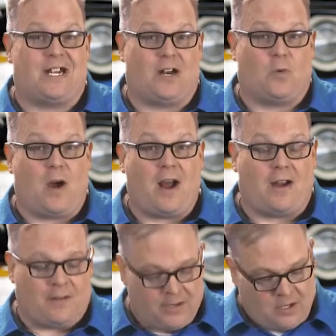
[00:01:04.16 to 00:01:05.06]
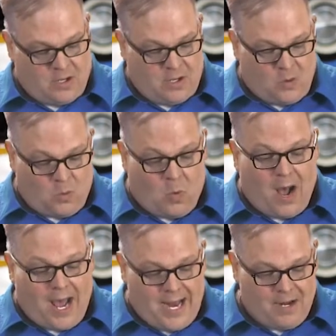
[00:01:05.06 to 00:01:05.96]
entire wire.
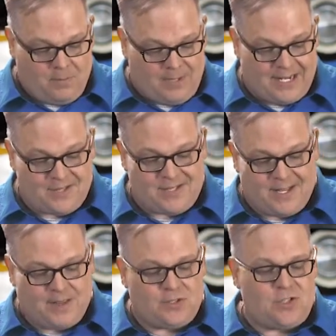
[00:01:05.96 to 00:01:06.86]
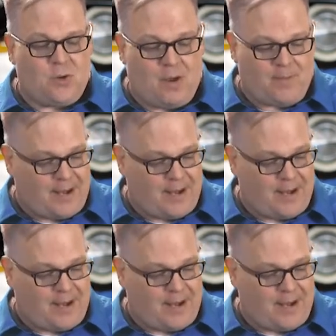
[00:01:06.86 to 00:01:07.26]
Why? Because there's no way